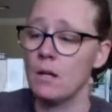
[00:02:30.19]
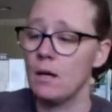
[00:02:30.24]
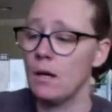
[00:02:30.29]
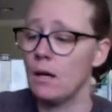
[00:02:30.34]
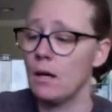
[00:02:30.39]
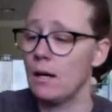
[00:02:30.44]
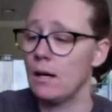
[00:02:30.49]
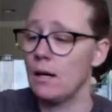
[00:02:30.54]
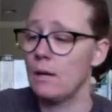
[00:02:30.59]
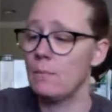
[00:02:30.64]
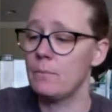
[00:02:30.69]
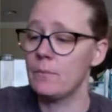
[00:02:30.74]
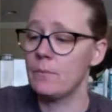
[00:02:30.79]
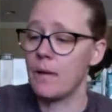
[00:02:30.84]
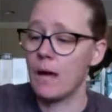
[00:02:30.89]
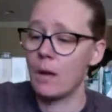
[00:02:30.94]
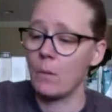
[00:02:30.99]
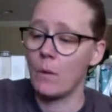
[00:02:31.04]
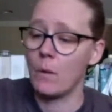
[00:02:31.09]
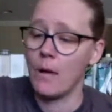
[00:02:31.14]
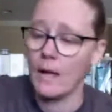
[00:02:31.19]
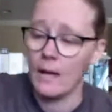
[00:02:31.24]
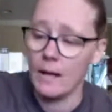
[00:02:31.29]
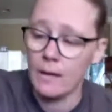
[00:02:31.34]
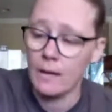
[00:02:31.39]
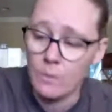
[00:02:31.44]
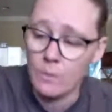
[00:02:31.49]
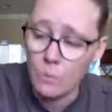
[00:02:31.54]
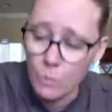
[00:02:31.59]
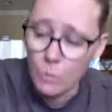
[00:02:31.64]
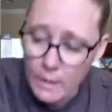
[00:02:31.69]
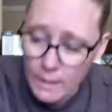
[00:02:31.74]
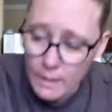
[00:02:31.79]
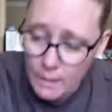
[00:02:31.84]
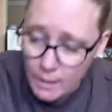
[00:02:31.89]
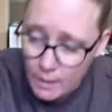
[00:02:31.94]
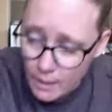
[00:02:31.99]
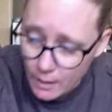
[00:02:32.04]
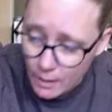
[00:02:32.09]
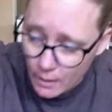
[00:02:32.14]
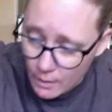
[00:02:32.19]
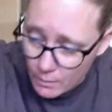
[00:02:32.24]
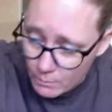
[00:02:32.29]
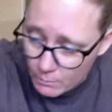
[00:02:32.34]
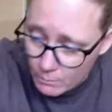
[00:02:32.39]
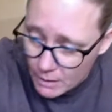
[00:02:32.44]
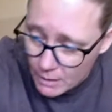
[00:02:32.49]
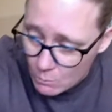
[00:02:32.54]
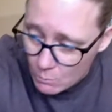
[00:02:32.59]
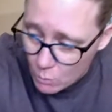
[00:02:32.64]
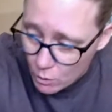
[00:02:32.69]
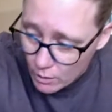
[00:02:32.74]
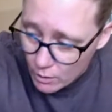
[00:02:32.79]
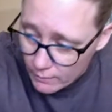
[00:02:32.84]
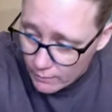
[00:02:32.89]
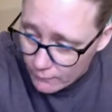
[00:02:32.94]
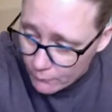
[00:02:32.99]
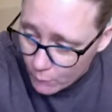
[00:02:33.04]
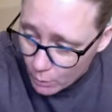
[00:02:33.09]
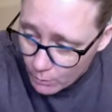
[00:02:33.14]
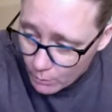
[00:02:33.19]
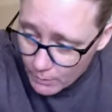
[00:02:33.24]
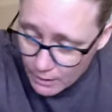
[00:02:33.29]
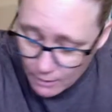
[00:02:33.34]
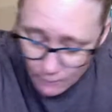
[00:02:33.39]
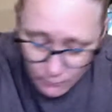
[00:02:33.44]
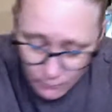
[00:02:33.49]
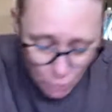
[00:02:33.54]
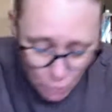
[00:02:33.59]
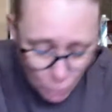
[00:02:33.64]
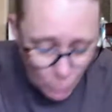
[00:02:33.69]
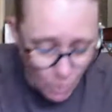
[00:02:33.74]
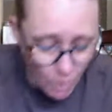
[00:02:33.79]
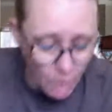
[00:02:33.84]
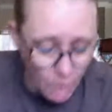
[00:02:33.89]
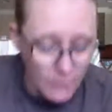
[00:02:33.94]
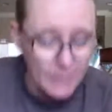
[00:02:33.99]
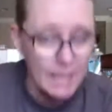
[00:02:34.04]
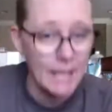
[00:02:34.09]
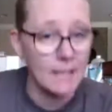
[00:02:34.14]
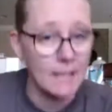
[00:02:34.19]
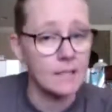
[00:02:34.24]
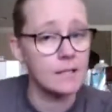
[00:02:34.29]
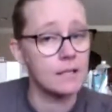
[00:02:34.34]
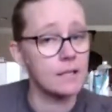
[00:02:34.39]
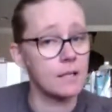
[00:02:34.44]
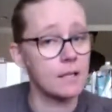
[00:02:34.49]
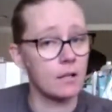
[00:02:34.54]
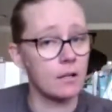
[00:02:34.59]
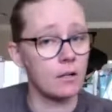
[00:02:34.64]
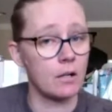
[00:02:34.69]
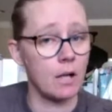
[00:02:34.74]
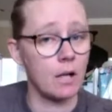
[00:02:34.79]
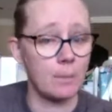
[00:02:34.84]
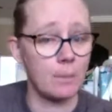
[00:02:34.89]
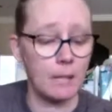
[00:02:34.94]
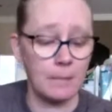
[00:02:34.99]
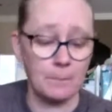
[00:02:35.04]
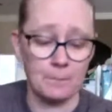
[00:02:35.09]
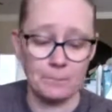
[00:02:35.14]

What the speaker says: That way we can be more informative to our guests that are coming.